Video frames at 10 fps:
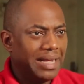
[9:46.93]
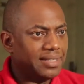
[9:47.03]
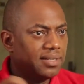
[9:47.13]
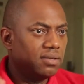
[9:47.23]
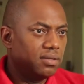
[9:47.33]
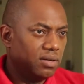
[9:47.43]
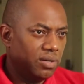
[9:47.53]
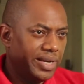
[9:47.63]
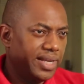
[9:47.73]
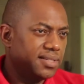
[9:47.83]

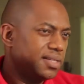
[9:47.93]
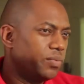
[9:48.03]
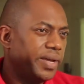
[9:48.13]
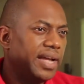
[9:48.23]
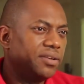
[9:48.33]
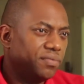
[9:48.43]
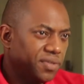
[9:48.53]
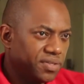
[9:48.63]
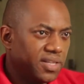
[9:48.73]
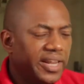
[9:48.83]
baton or legacy we hand
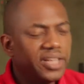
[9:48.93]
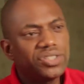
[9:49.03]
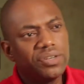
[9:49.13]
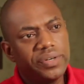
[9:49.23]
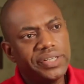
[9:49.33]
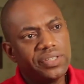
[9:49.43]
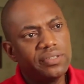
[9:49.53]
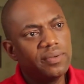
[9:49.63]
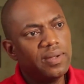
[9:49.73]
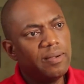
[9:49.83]
over to the next
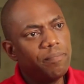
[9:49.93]
generation.